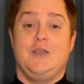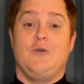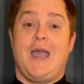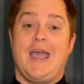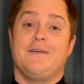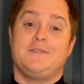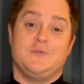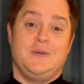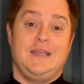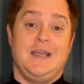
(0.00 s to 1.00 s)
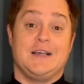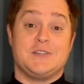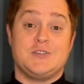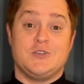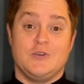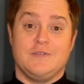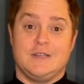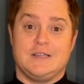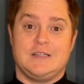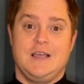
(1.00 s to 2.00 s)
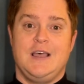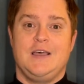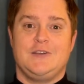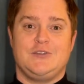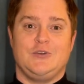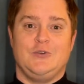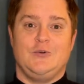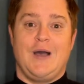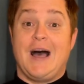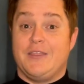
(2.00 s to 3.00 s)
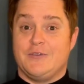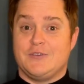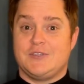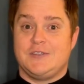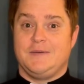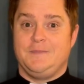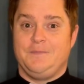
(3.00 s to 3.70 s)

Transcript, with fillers: You have to be a servant to others.